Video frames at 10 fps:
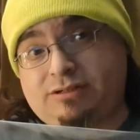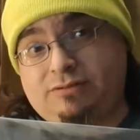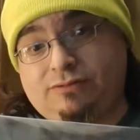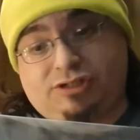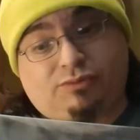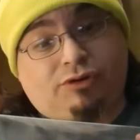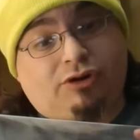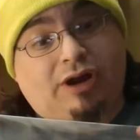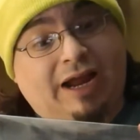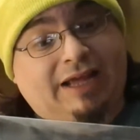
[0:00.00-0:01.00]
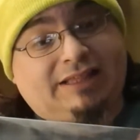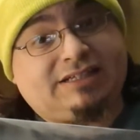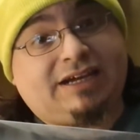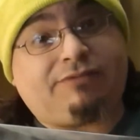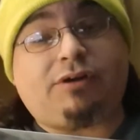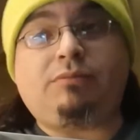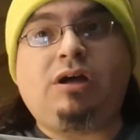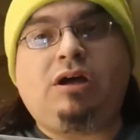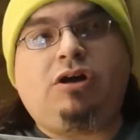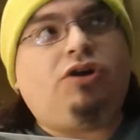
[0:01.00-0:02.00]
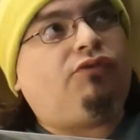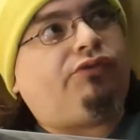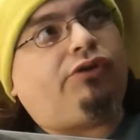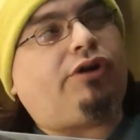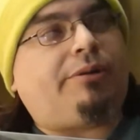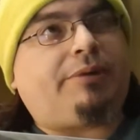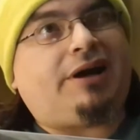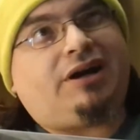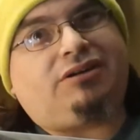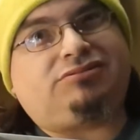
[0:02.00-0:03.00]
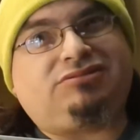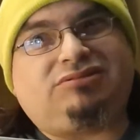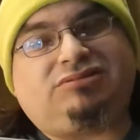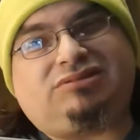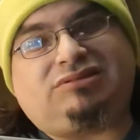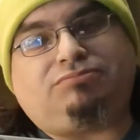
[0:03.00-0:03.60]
which I got this guy from, for around